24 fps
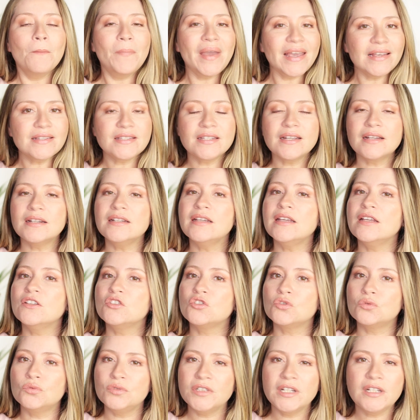Basically,
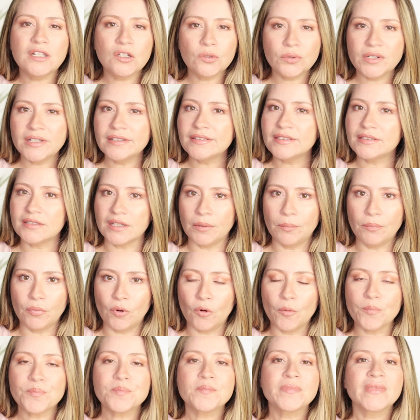it's really, really
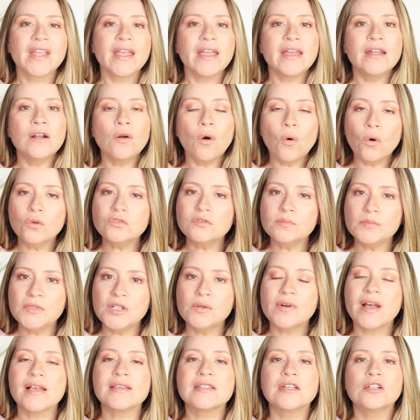simple. And
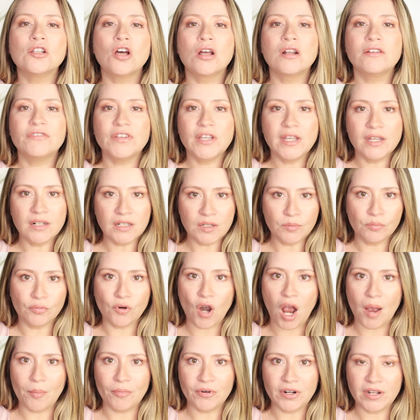oatmeal has a lot of healing
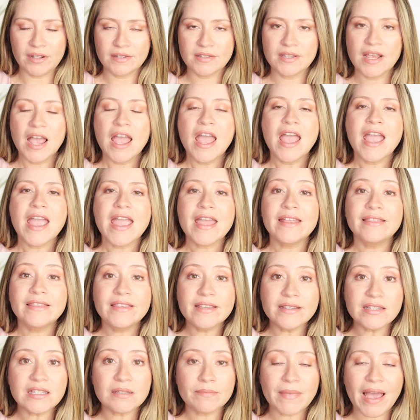properties. And
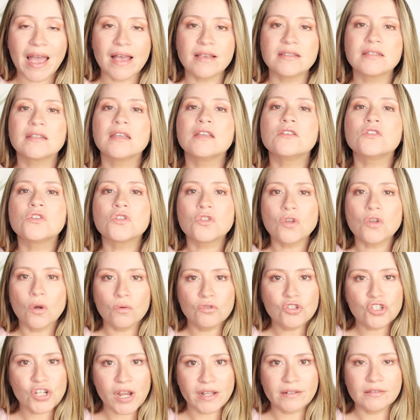this mask is
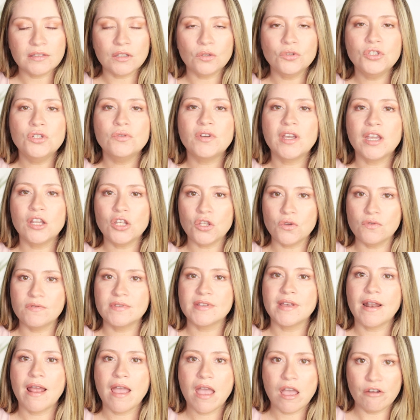so gentle, you can
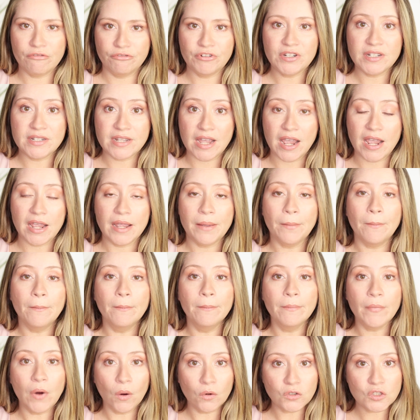use it every day,
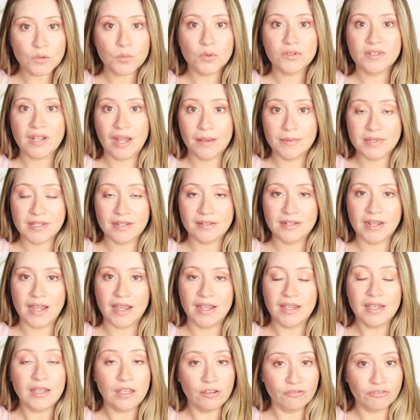multiple times a
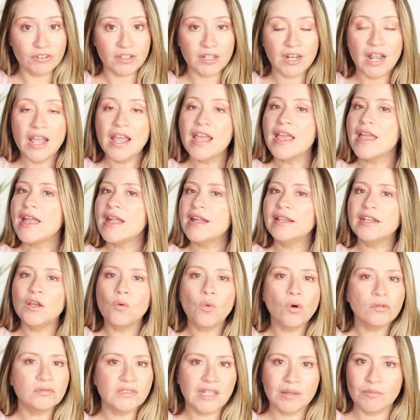day even. And it
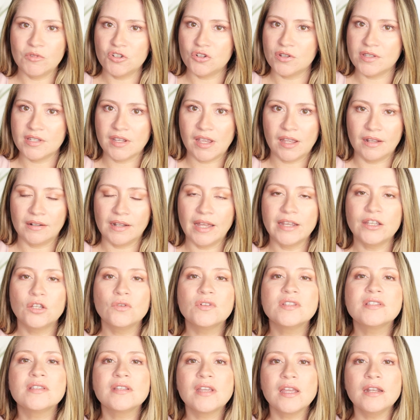won't damage your skin. Like,
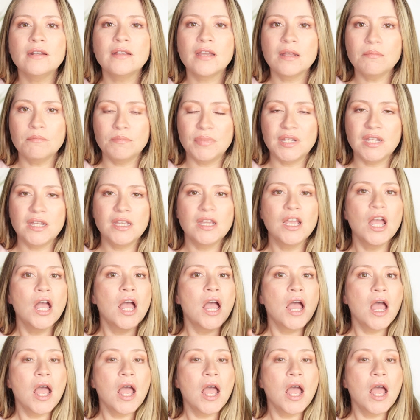your skin can be